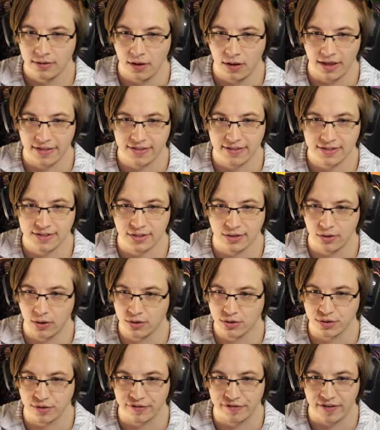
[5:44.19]
Oh, I think that's a
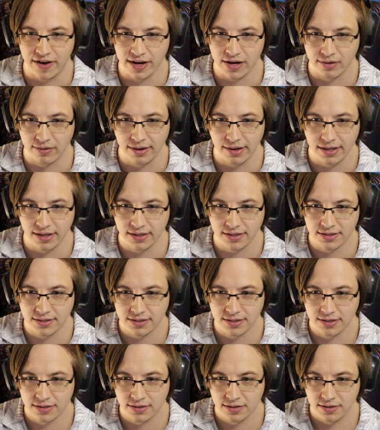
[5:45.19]
larger fire
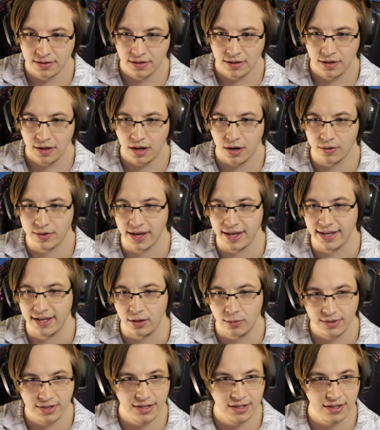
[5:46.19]
radius. Okay,
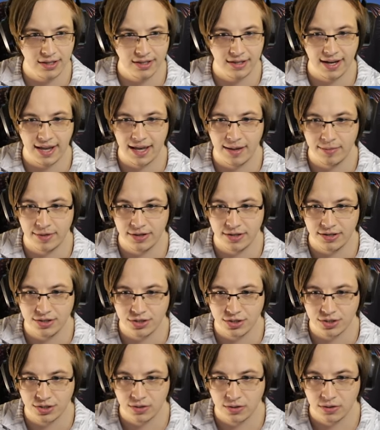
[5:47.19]
heal when dealing damage.